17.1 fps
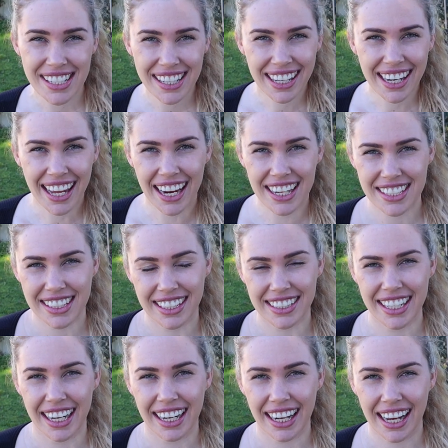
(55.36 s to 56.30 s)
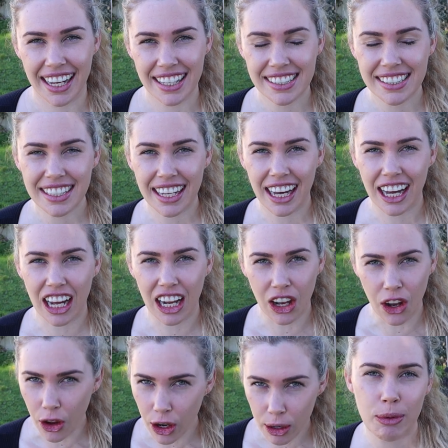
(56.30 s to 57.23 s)
can actually tell us a
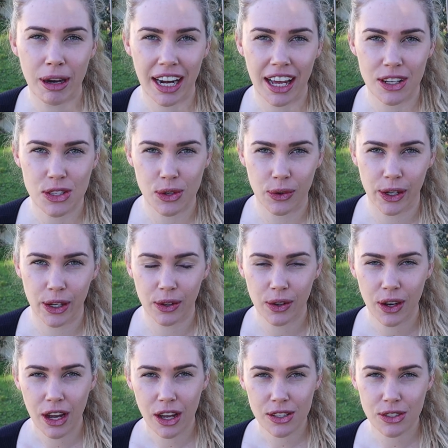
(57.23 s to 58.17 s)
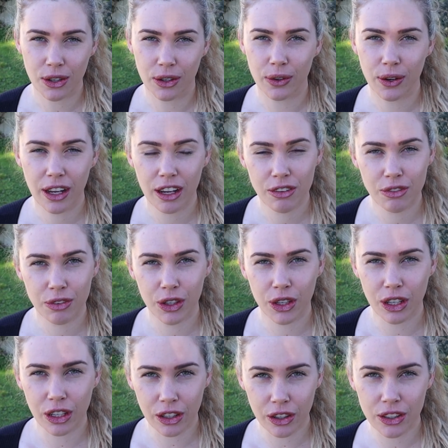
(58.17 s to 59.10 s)
lot about our soil, so if you
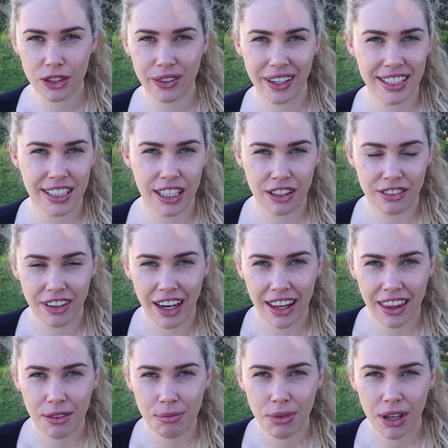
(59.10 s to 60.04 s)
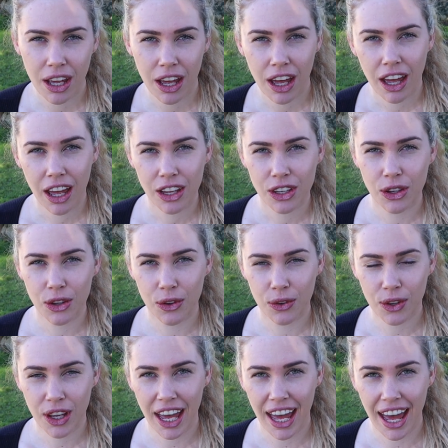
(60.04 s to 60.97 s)
can learn to identify them,
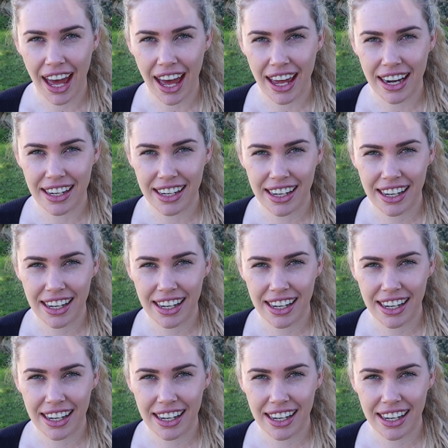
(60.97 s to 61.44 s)
you can